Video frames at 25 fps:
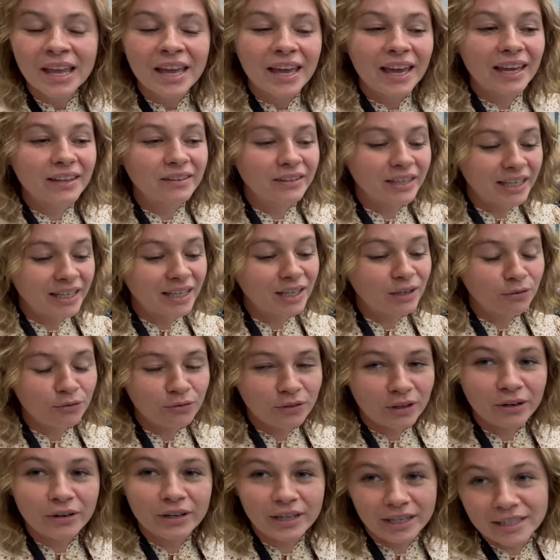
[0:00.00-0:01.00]
And then if
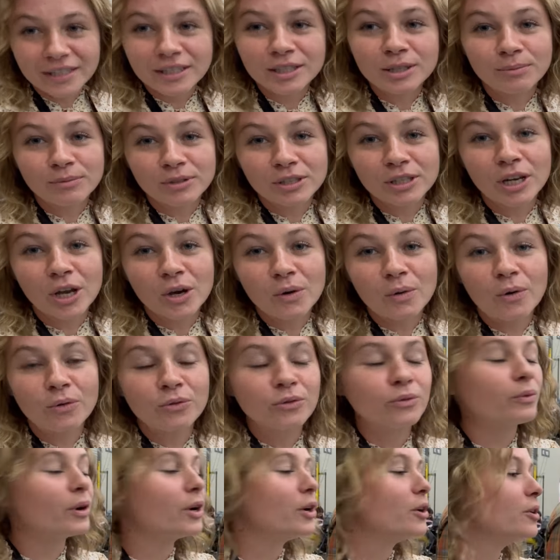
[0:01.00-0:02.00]
there is some snow on
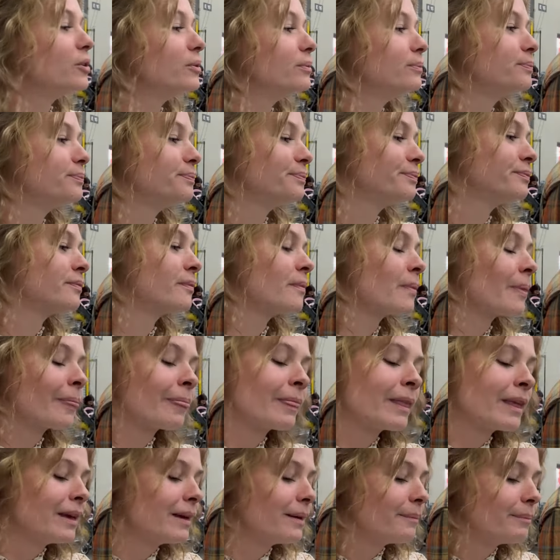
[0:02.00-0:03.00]
the road,
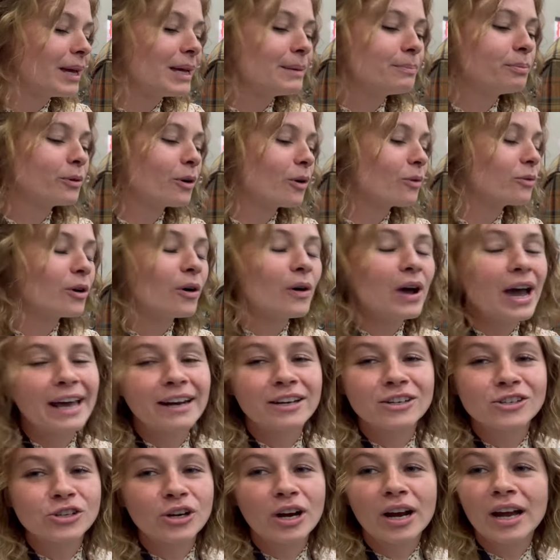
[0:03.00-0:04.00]
people don't know how
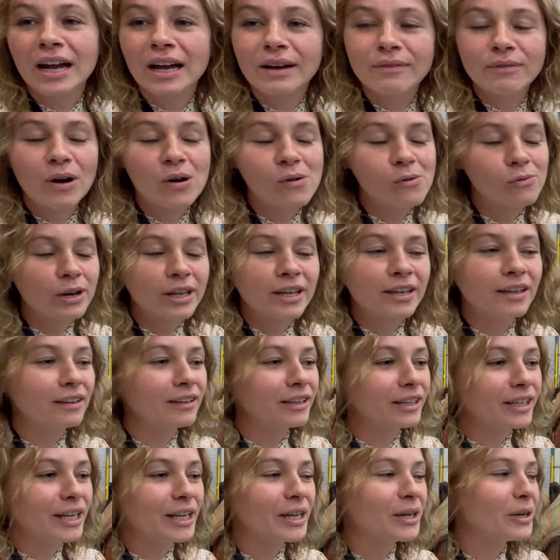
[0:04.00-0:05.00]
to drive on it,
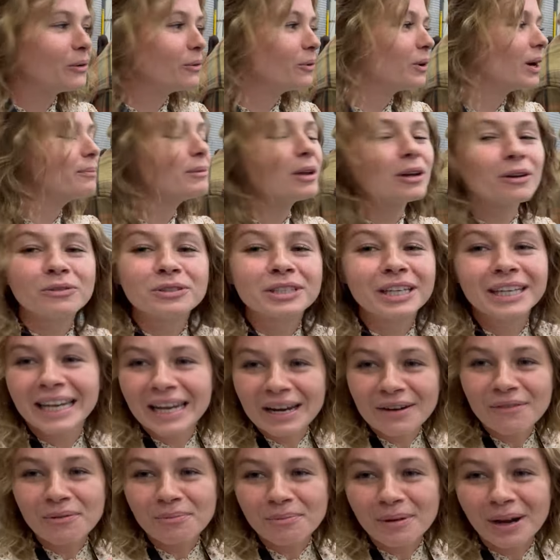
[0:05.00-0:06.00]
you know. Well, I'm not going to say
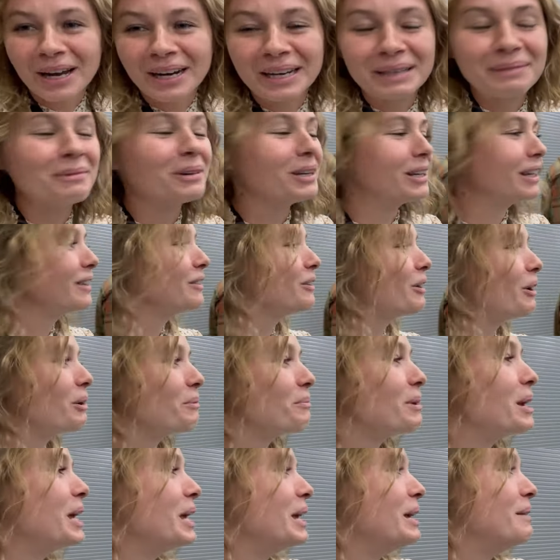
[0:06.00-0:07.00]
everybody, but a lot
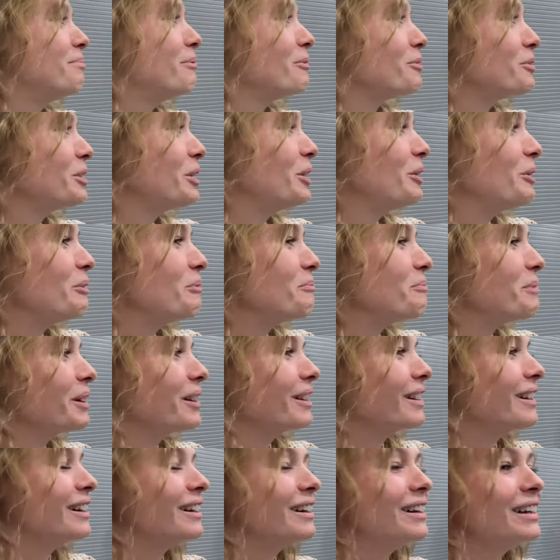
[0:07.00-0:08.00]
of people don't.
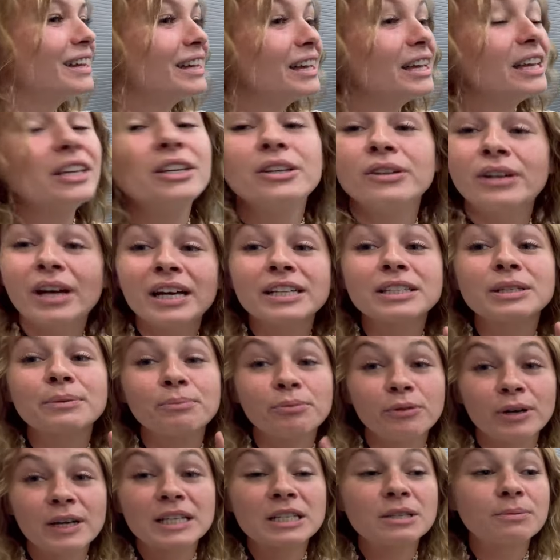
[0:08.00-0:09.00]
But uh, you guys
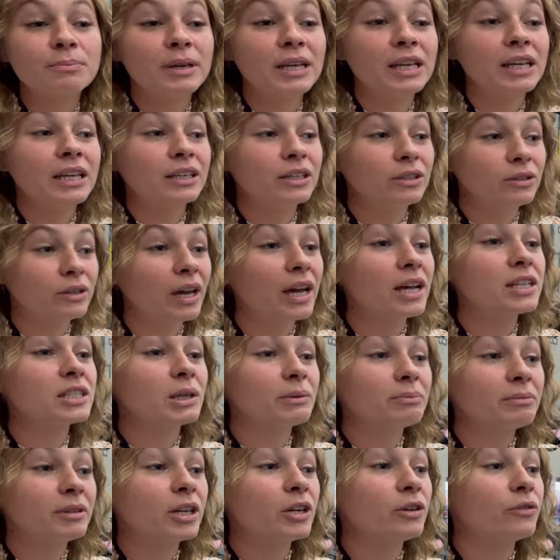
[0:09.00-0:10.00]
impress me, you guys
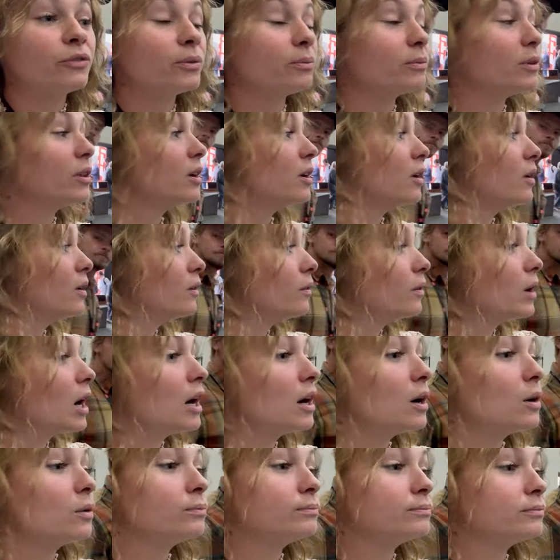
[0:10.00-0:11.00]
up there from the
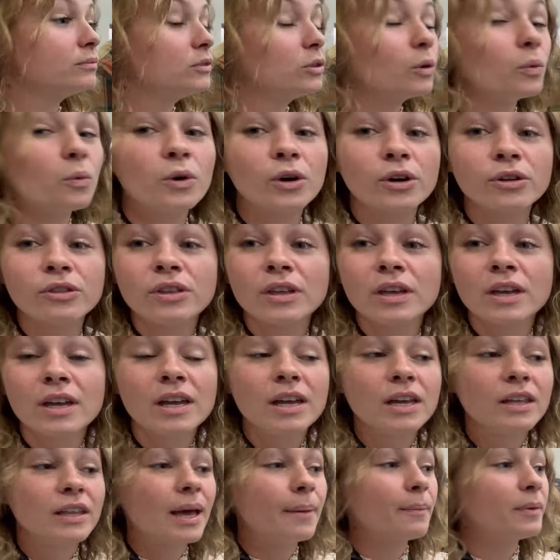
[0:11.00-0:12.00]
uh, north.
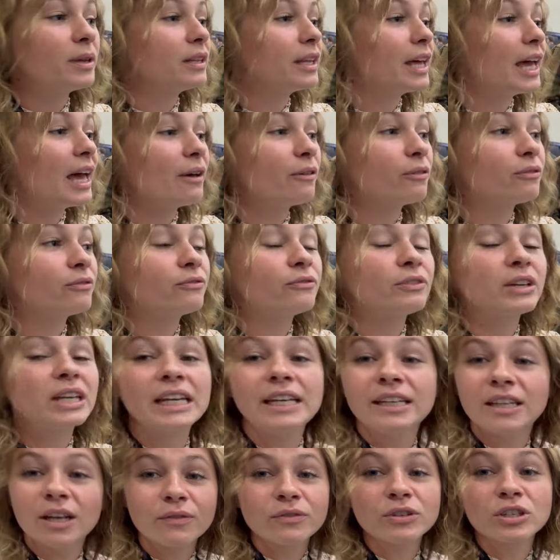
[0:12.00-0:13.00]
I mean, they have
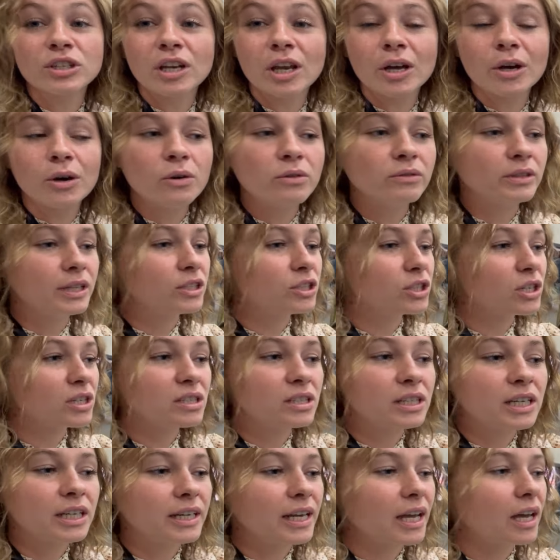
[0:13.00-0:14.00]
feet of snow that
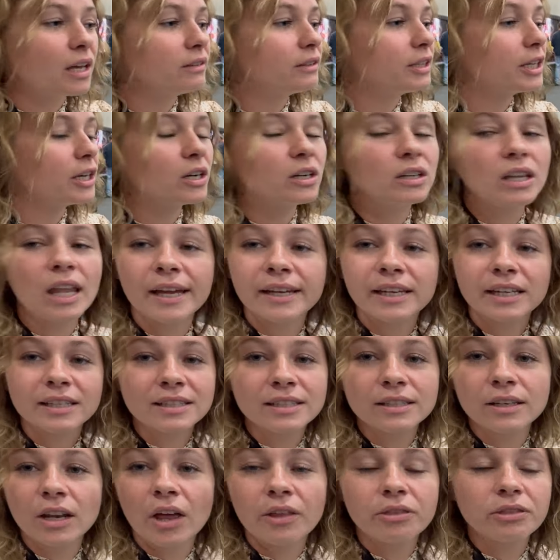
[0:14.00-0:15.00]
just get out there like
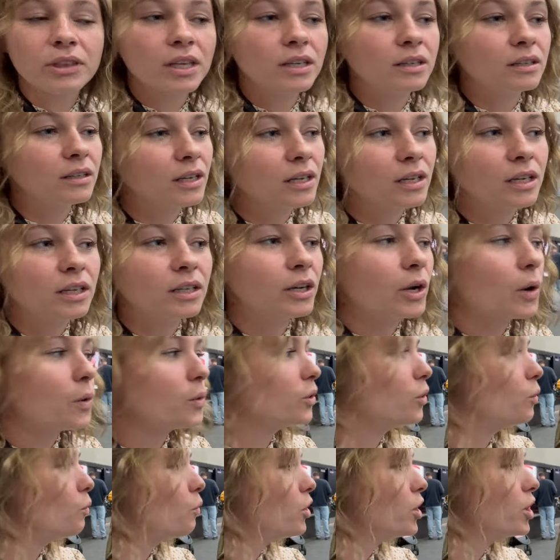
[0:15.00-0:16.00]
it's nothing,
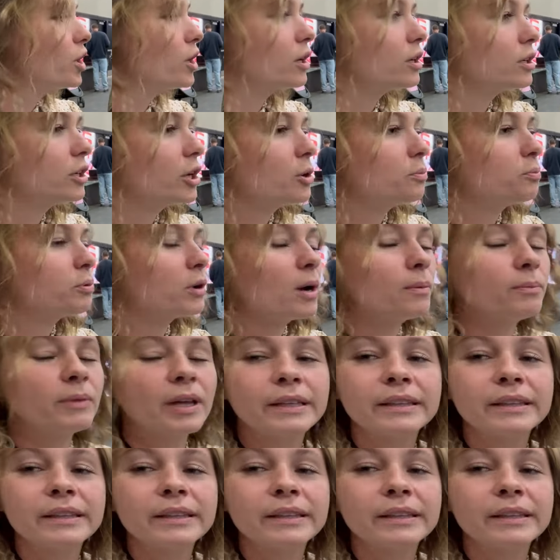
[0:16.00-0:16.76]
going to work, no problem.